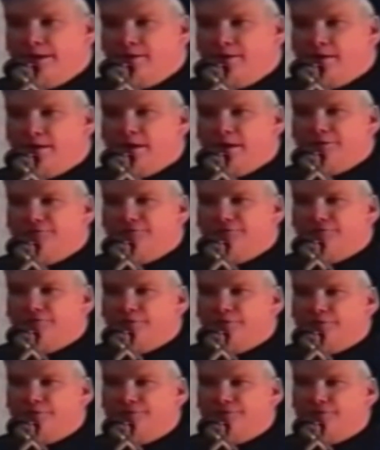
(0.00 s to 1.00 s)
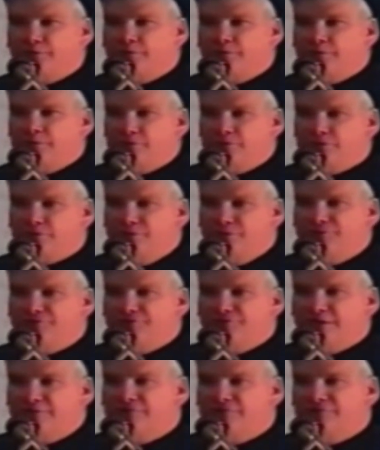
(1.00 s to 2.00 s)
they cost somewhere
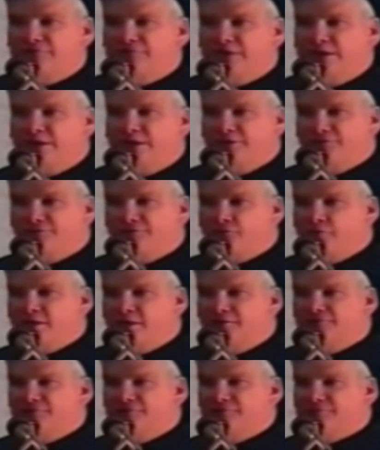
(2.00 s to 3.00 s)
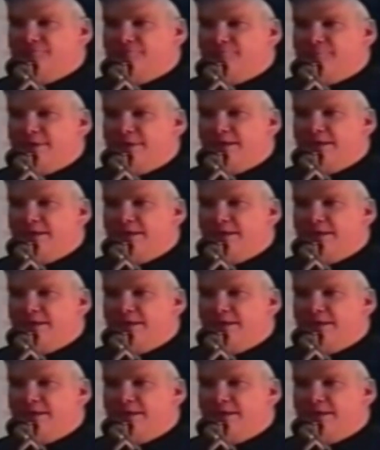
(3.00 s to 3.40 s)
between 17 and 26